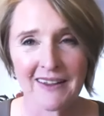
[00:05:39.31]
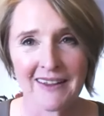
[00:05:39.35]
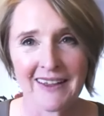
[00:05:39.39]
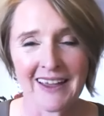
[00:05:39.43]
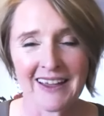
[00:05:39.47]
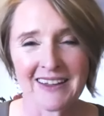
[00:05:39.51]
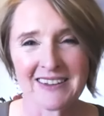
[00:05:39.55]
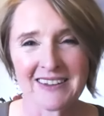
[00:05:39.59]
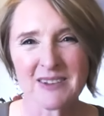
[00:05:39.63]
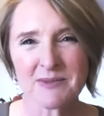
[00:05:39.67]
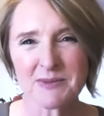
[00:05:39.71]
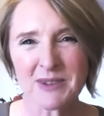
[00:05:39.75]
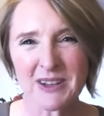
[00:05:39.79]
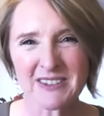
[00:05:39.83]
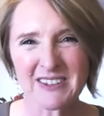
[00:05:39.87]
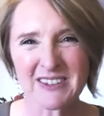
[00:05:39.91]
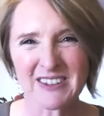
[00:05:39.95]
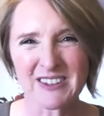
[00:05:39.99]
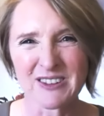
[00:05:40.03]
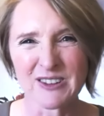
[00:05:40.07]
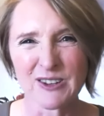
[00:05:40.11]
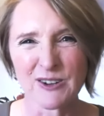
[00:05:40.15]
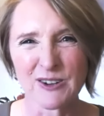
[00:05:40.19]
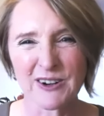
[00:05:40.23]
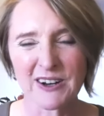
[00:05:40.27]
and sometimes
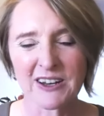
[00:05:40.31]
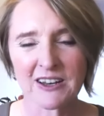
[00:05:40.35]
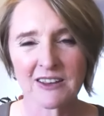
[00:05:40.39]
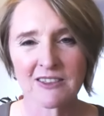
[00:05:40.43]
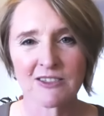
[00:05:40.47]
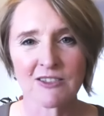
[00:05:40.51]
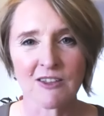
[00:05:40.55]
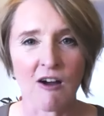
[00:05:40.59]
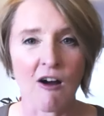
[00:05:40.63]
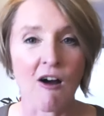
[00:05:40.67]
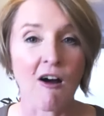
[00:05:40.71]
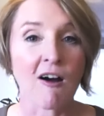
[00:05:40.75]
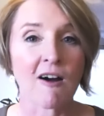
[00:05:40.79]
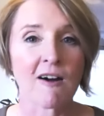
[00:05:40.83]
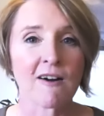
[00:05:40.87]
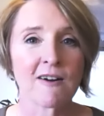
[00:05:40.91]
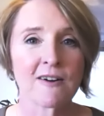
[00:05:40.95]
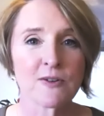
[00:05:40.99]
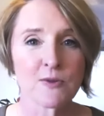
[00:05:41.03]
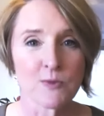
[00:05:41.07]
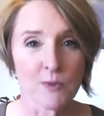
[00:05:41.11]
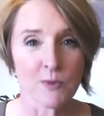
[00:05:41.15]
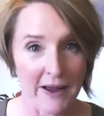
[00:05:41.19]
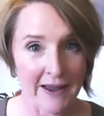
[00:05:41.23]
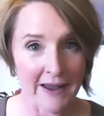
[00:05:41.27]
it's learning the
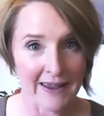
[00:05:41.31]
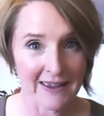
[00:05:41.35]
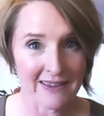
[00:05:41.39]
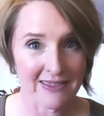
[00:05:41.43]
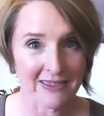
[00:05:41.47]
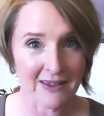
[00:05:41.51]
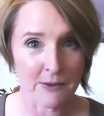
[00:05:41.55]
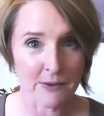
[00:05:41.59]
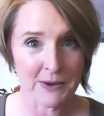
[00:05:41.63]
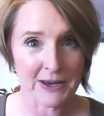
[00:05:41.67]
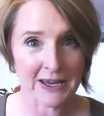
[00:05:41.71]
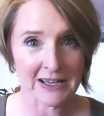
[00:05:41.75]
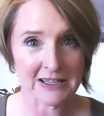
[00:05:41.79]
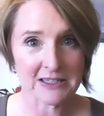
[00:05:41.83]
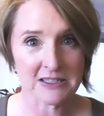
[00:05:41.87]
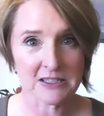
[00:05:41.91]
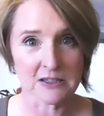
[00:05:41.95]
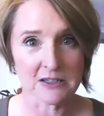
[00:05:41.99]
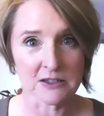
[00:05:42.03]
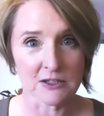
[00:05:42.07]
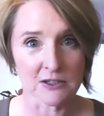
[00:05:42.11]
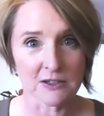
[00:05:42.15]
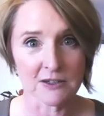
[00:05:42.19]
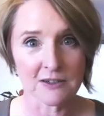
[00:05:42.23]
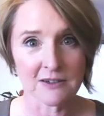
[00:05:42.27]
hard way that we get to
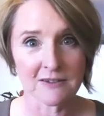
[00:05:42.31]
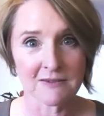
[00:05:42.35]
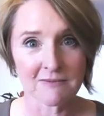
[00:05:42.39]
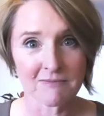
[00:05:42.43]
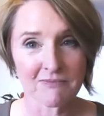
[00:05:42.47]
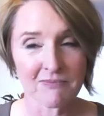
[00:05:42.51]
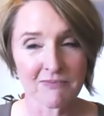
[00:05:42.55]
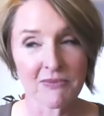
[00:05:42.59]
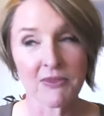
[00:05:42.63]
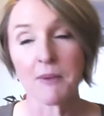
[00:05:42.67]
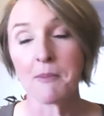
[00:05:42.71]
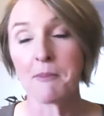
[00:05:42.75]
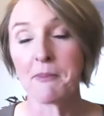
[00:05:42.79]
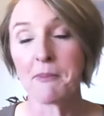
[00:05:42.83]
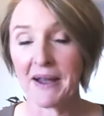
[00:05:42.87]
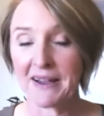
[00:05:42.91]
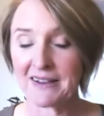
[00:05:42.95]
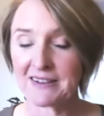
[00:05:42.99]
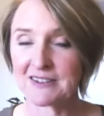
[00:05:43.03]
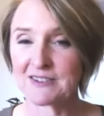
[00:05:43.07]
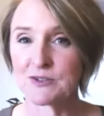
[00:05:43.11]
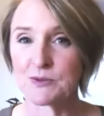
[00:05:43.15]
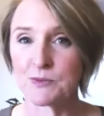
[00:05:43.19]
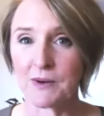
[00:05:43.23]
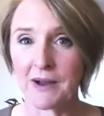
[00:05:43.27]
learn the
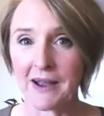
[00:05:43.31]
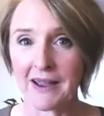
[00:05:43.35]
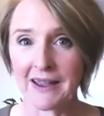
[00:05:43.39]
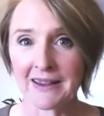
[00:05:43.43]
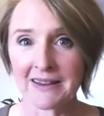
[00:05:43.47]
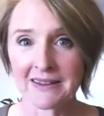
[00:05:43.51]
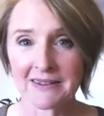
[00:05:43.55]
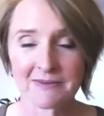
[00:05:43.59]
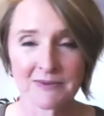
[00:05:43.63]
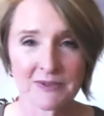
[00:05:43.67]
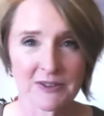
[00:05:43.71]
best way